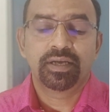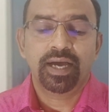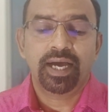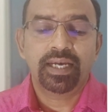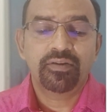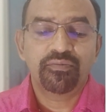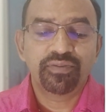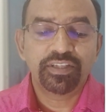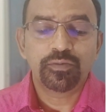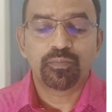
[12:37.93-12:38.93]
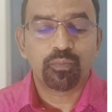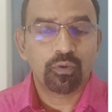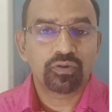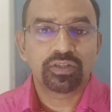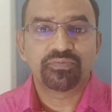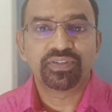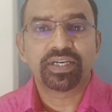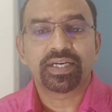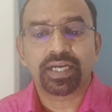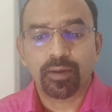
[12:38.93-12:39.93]
and which post we
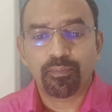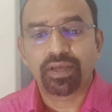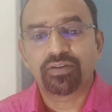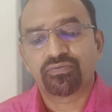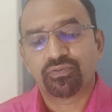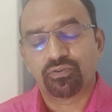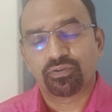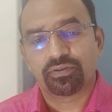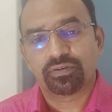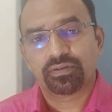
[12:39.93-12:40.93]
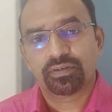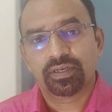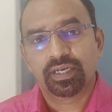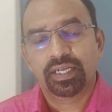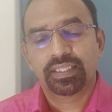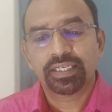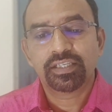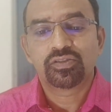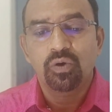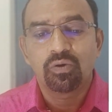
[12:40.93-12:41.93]
are applying for. That
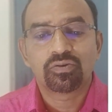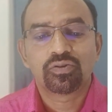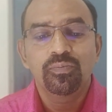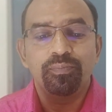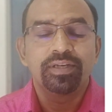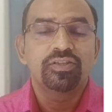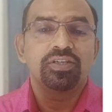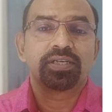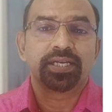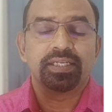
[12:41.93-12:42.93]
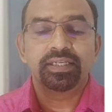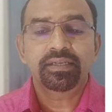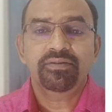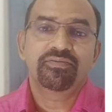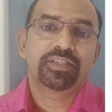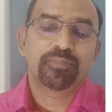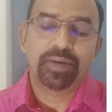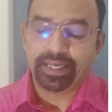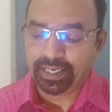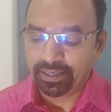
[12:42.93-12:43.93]
is also mentioned in the first
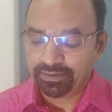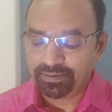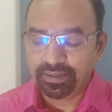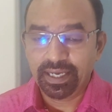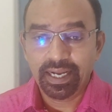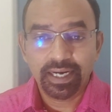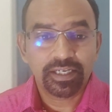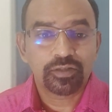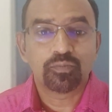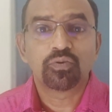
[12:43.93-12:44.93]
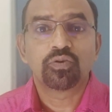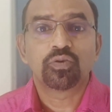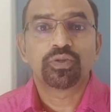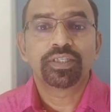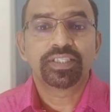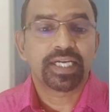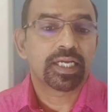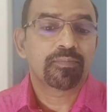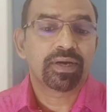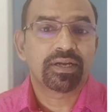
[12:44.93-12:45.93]
paragraph. Let us move on to the
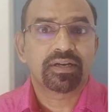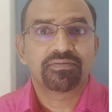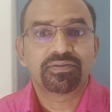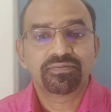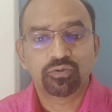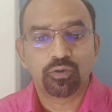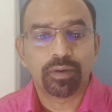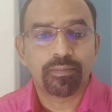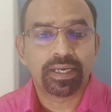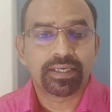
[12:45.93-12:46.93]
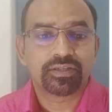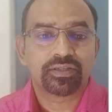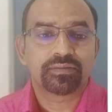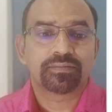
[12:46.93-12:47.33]
second paragraph of job application.